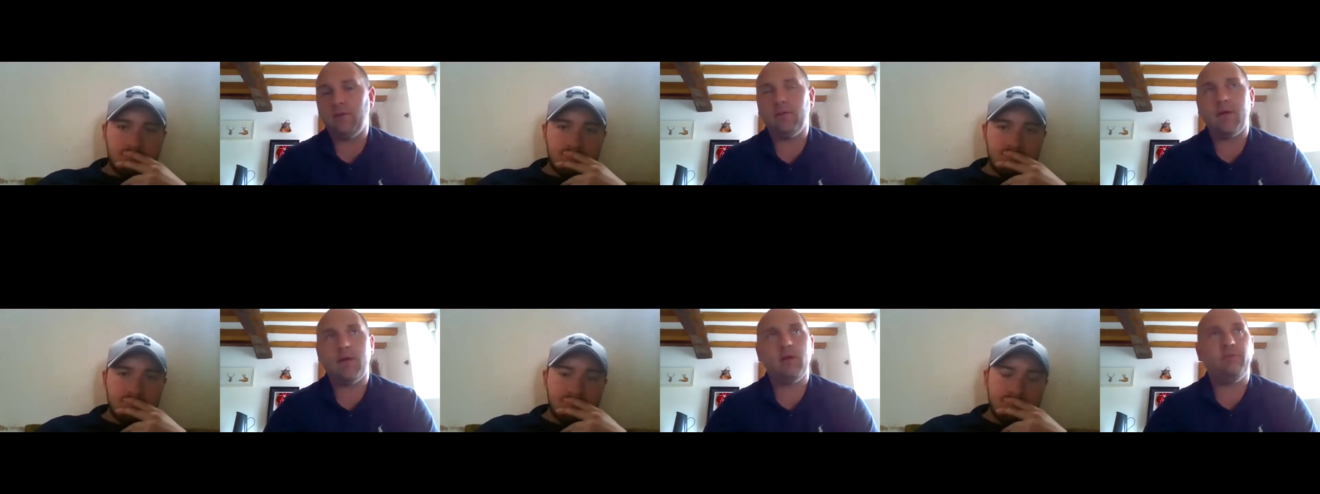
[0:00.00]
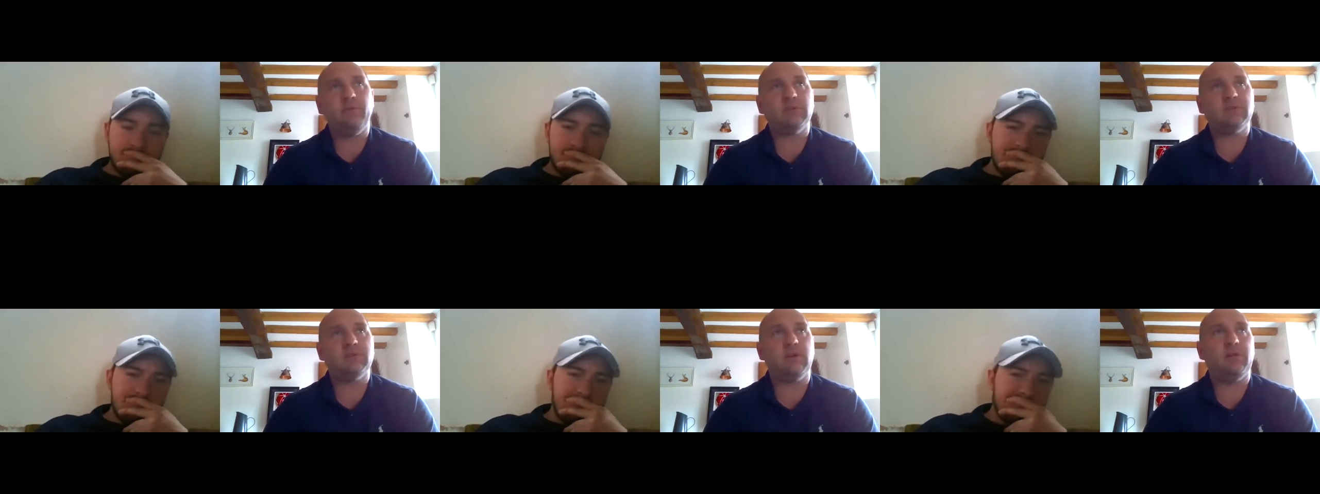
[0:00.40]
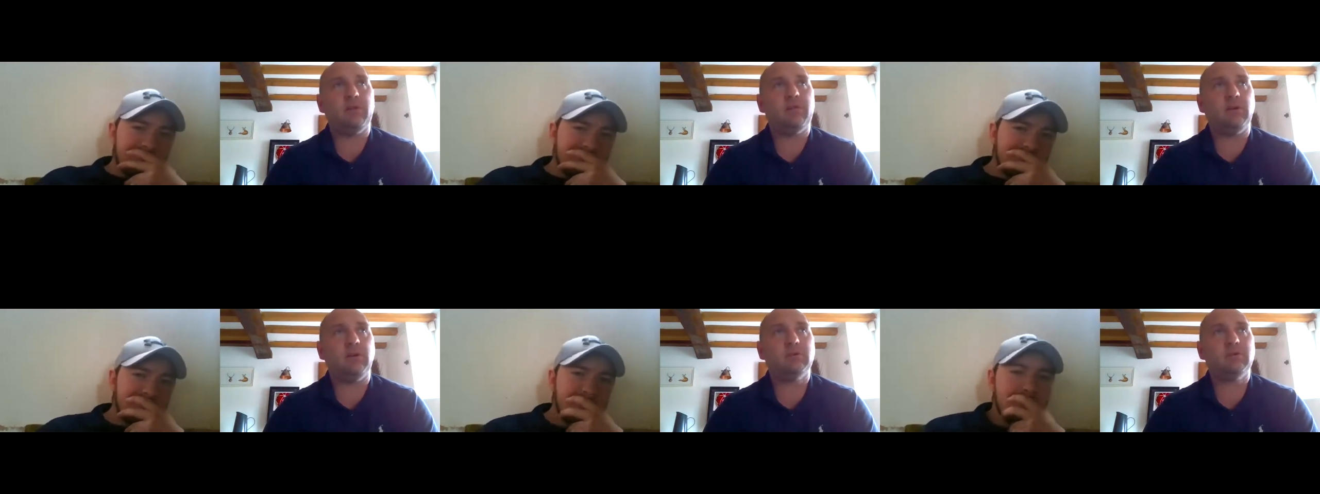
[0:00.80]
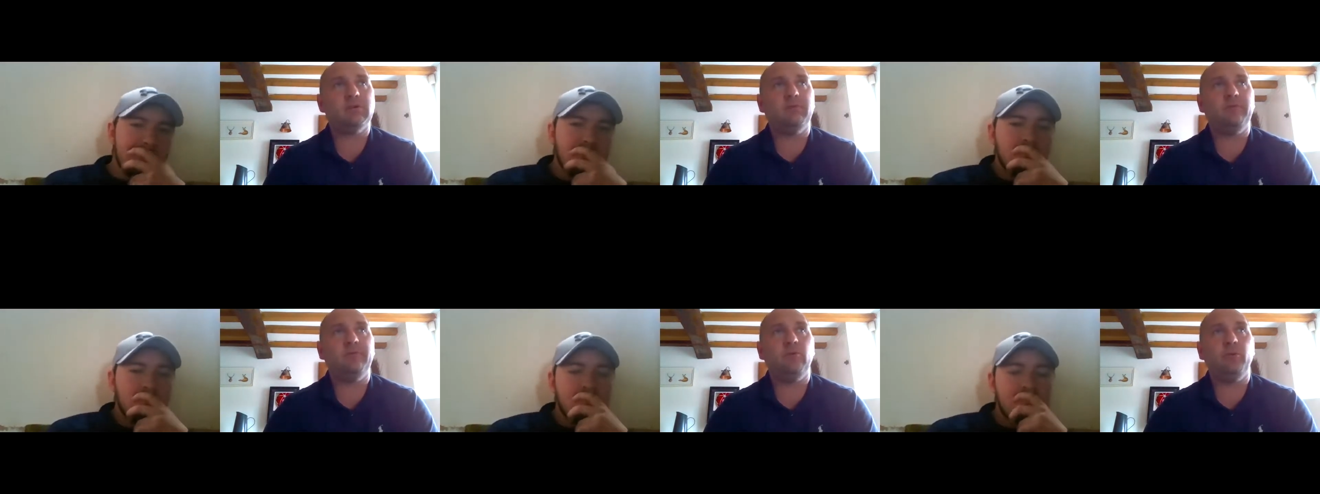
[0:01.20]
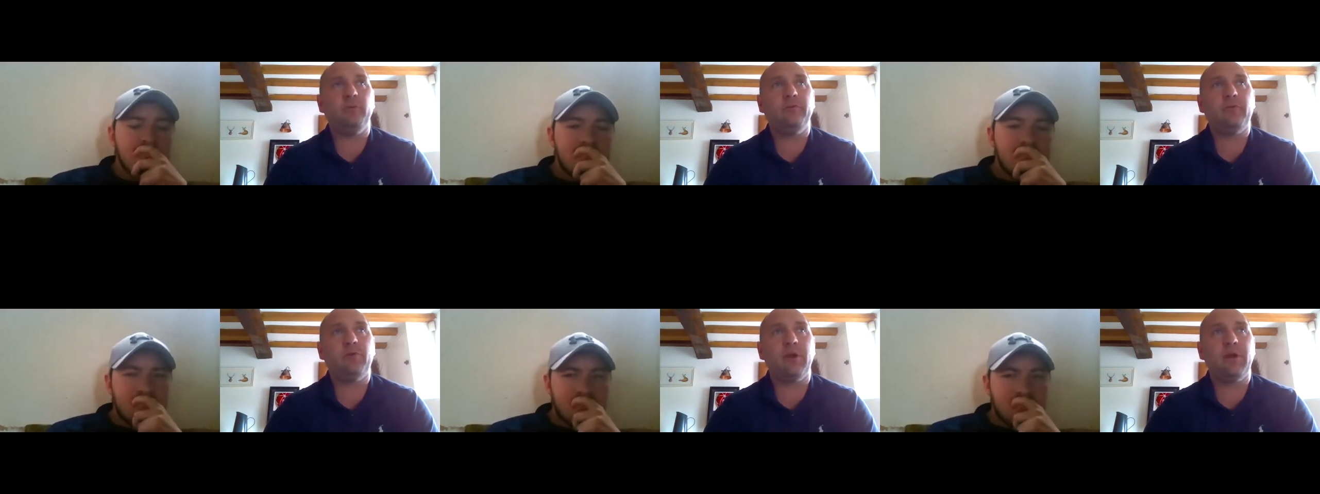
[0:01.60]
Speaker 1: then obviously I think some form of
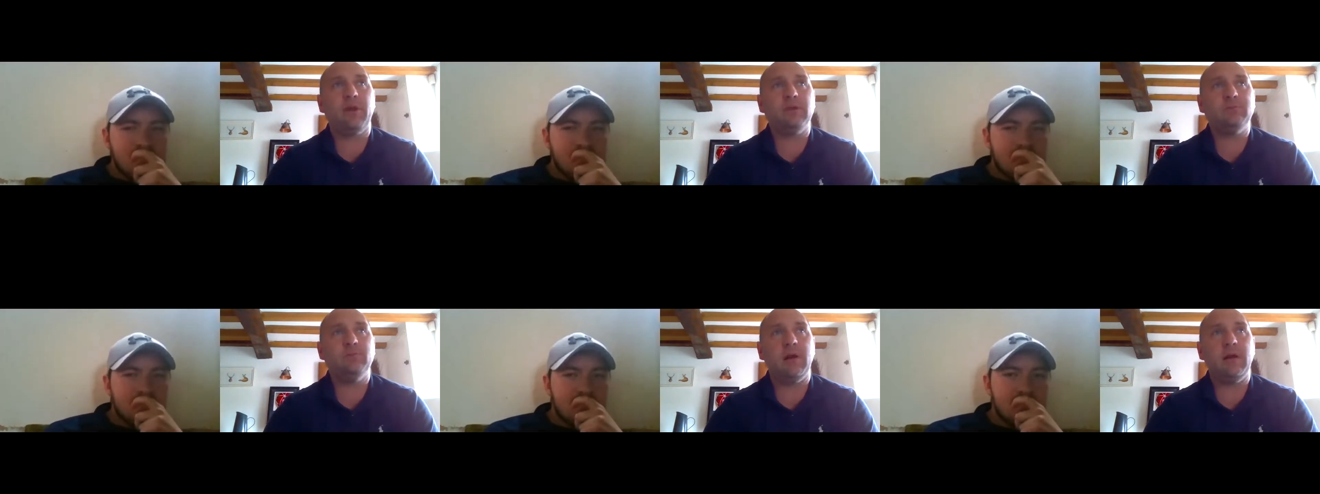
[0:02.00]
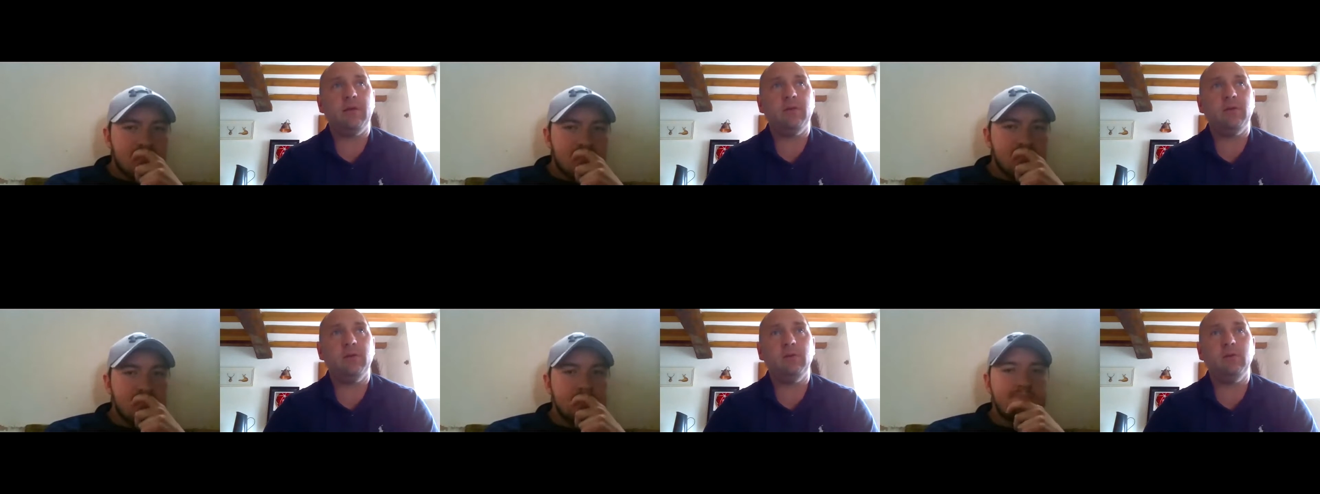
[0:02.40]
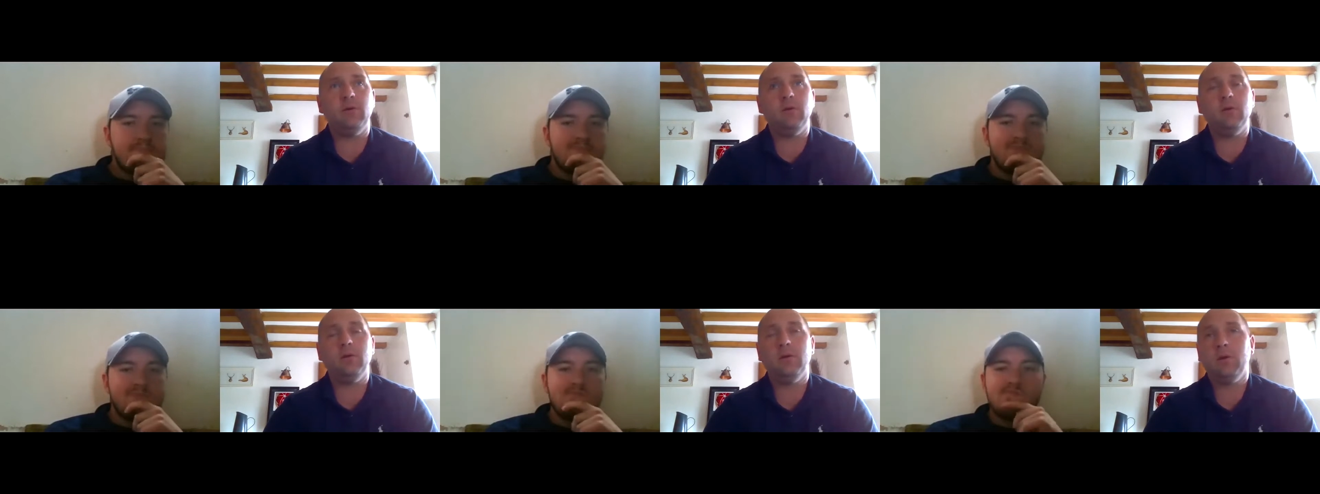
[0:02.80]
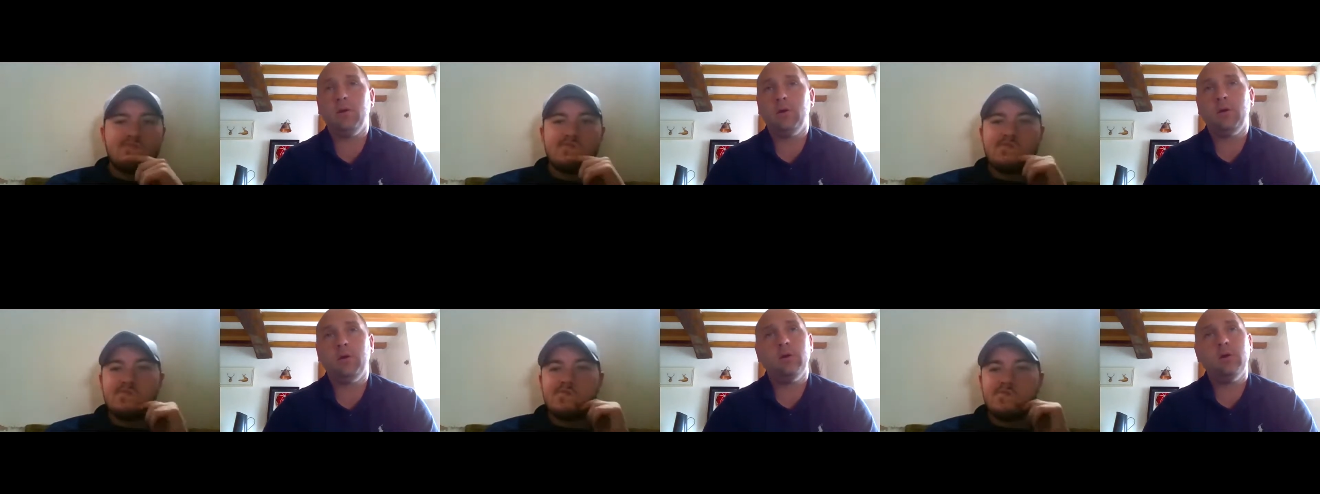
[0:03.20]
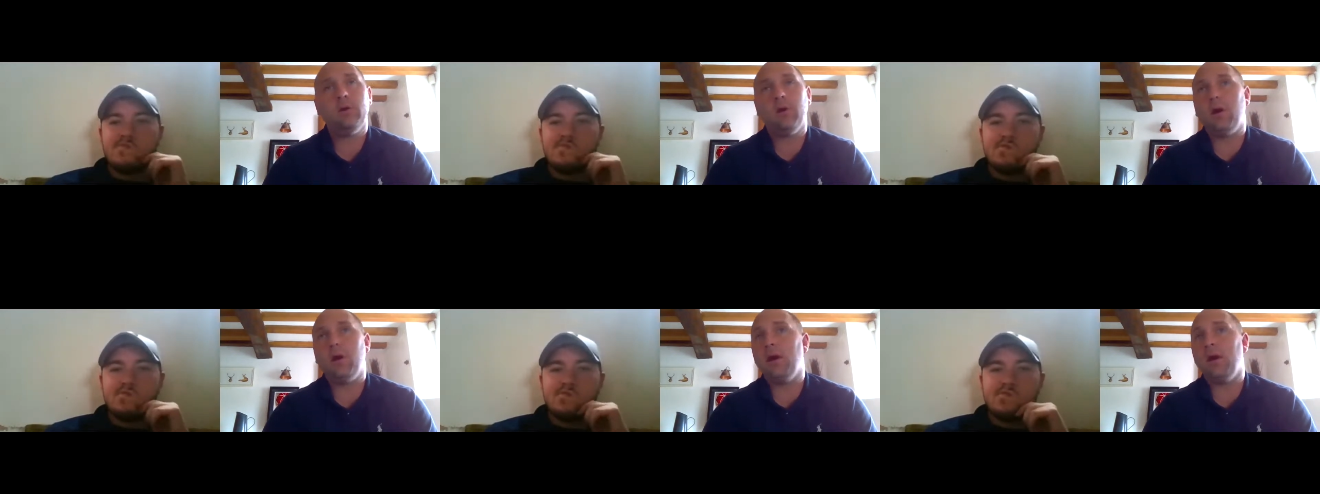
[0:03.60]
cricket is better than none.
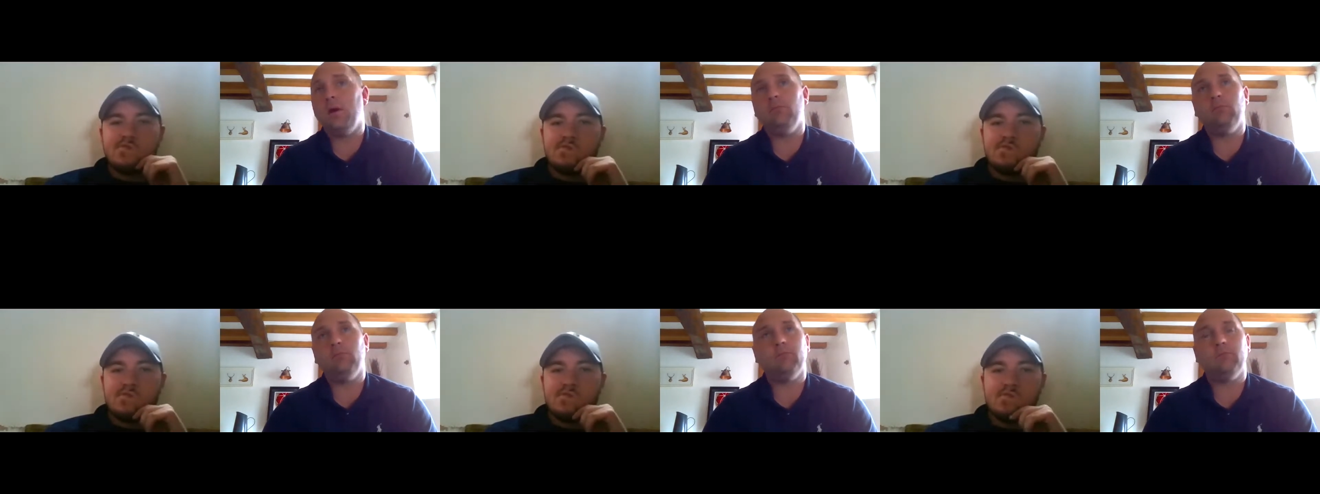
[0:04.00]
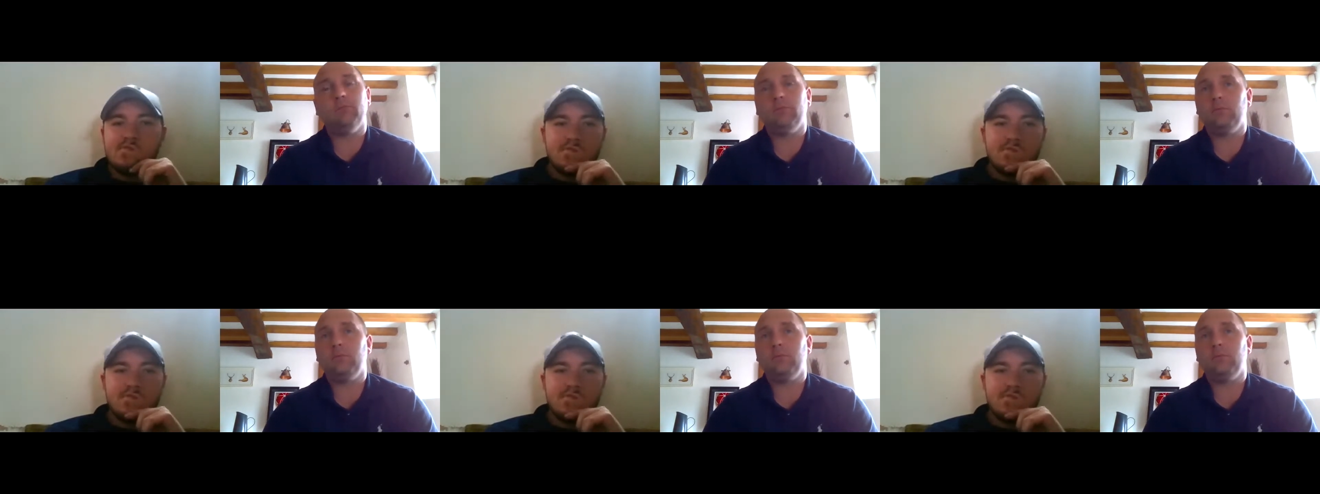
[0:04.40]
Um,